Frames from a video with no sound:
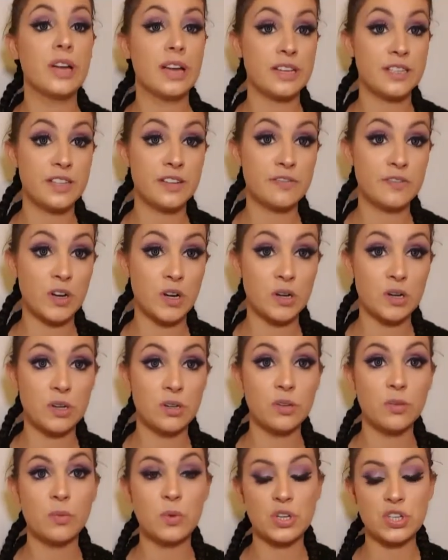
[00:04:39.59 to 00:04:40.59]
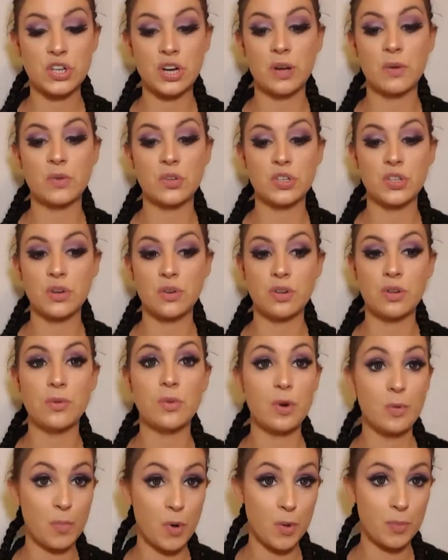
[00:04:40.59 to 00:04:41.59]
antifungal, which I will show you
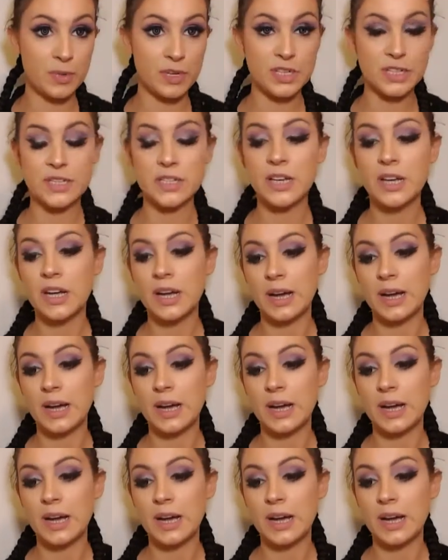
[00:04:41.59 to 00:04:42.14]
in a moment.